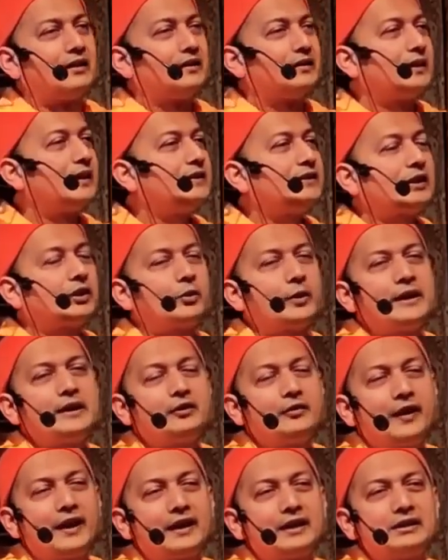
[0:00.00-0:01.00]
Things are
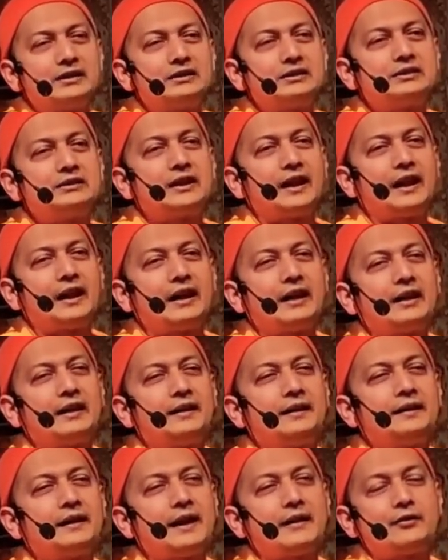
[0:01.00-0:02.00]
going well,
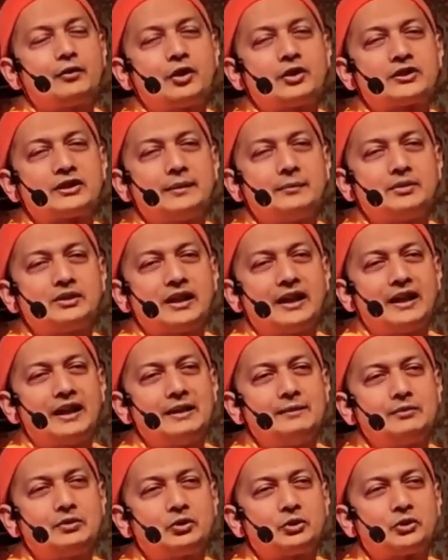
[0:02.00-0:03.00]
and I've got some
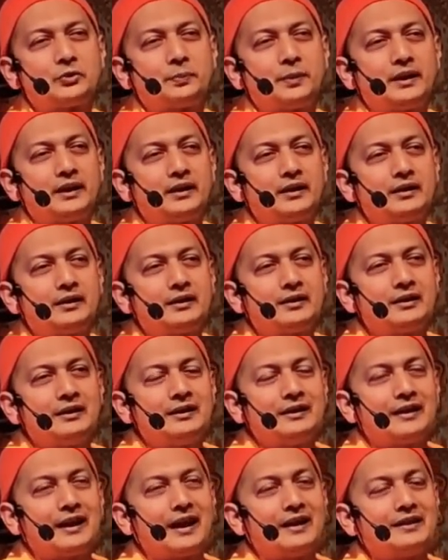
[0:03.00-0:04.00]
time to spare,
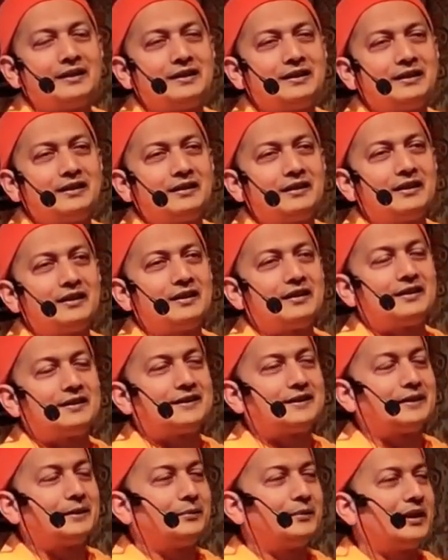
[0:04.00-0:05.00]
and here are
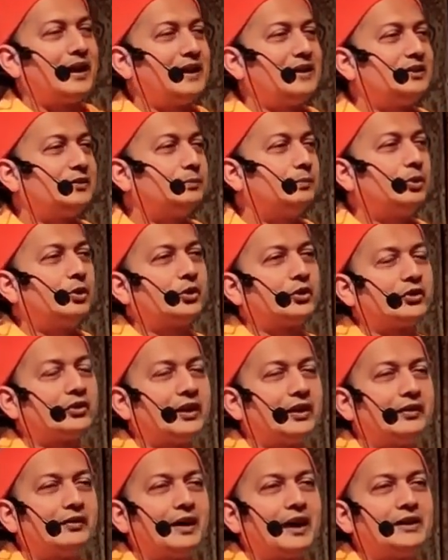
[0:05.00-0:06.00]
some nice books
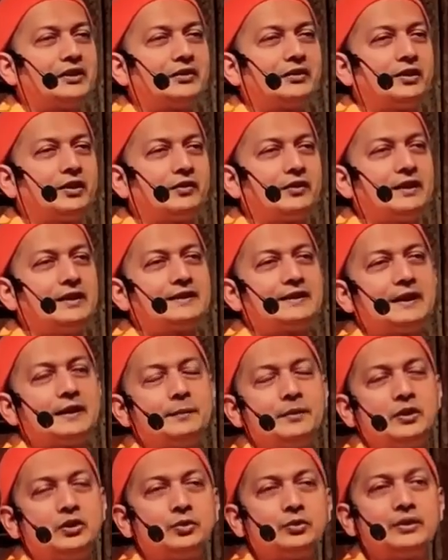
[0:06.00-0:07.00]
and nice retreats,
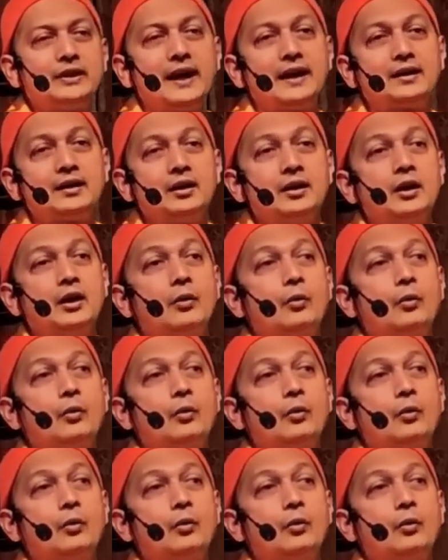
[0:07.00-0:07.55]
let me do that.